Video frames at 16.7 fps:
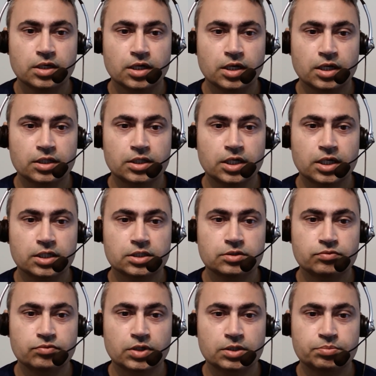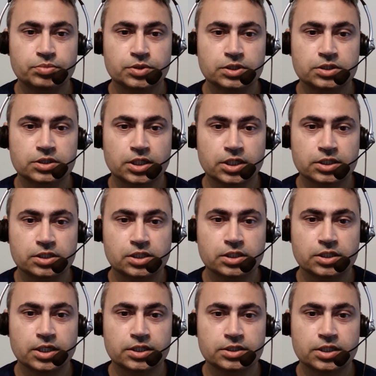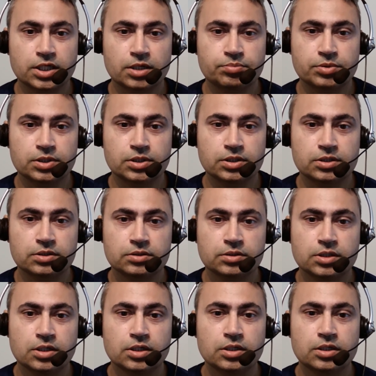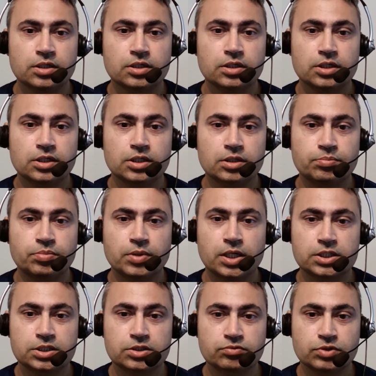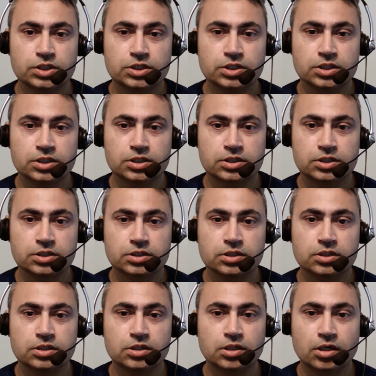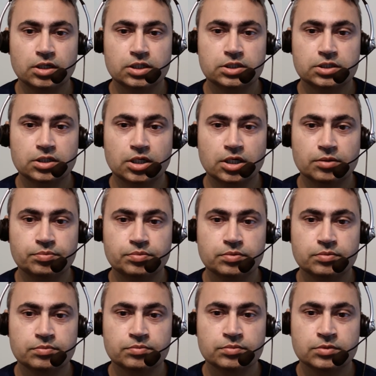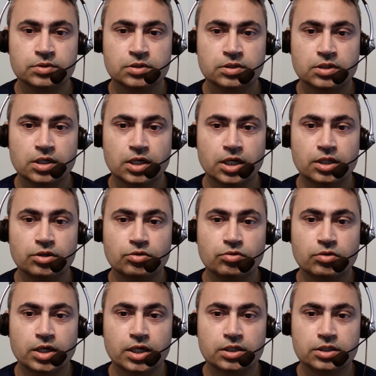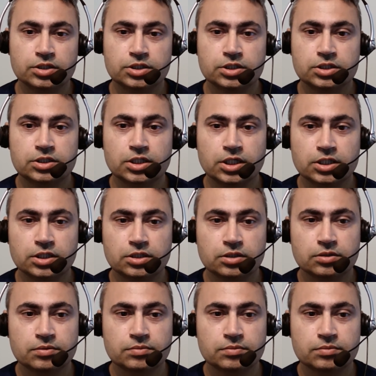And that is what precisely has happened in the past 20 years, non-stop, and no end is in sight.